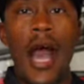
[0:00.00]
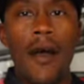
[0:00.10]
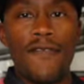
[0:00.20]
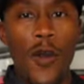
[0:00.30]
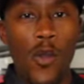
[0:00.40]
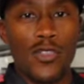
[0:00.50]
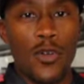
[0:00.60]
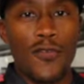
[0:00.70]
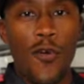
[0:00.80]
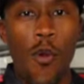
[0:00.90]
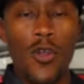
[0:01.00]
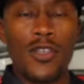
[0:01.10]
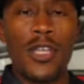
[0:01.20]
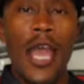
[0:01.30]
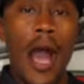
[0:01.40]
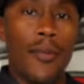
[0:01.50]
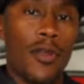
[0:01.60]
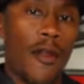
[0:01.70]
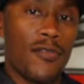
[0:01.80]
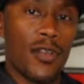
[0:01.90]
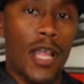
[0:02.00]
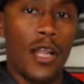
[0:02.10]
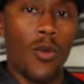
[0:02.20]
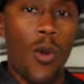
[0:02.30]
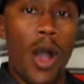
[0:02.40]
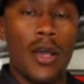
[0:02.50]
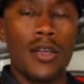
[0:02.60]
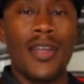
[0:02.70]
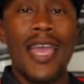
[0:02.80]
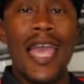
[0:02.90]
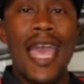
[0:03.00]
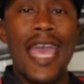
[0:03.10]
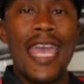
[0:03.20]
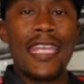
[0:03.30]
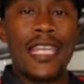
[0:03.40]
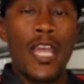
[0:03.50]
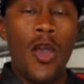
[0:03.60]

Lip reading: I'm focused on forage. I'm covering a lot of water. And